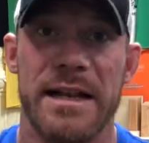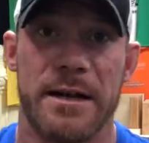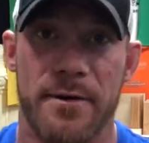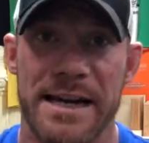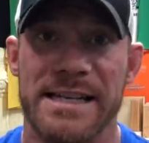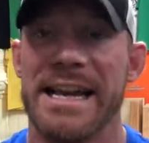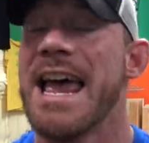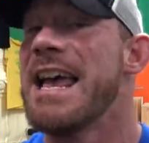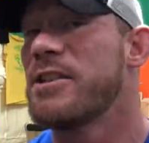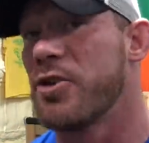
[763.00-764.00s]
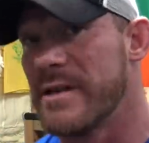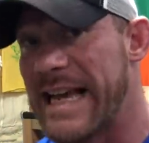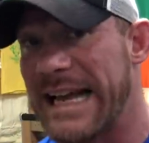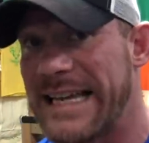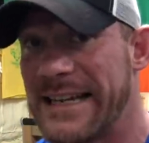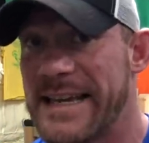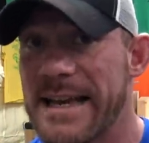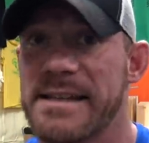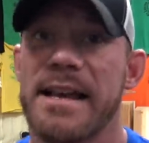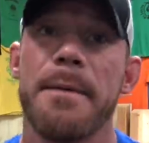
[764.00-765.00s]
like crazy. As soon as that 10
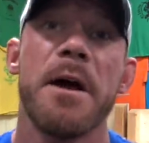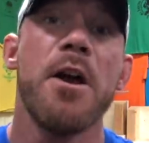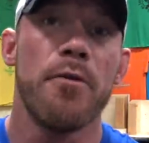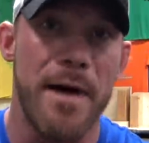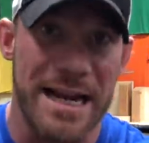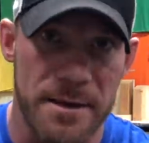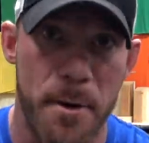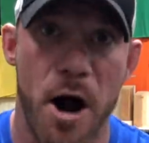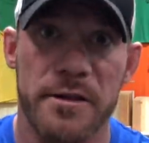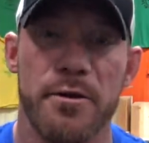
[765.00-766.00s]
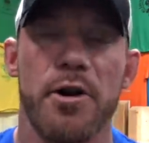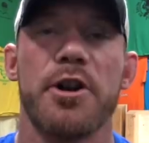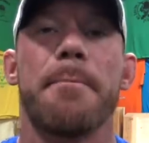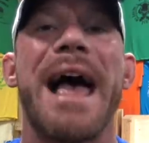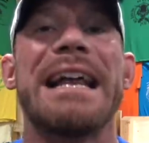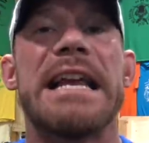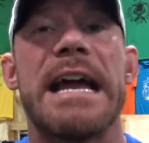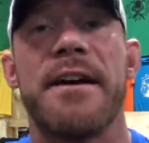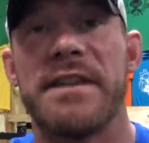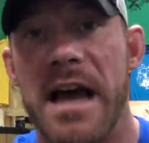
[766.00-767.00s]
seconds is up, rack the bar, throw it on your back, now
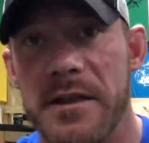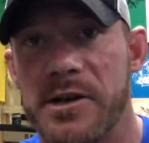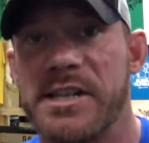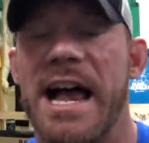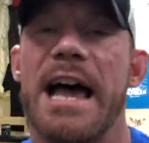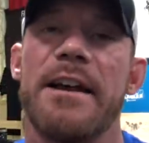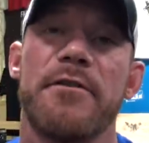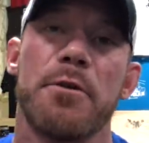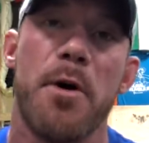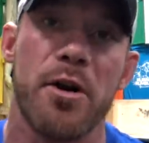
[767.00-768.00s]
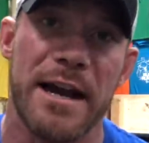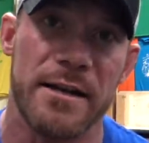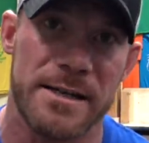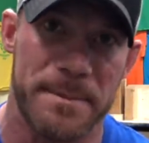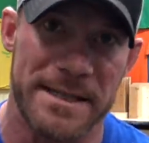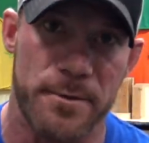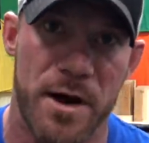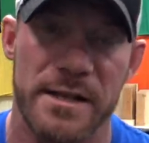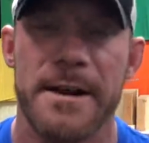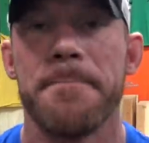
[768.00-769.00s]
you have the other side of your Bulgarian split
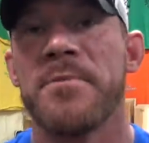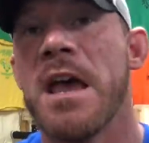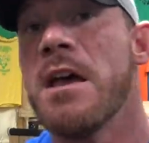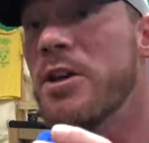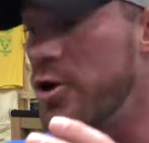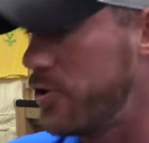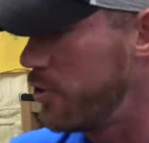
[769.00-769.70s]
squats. You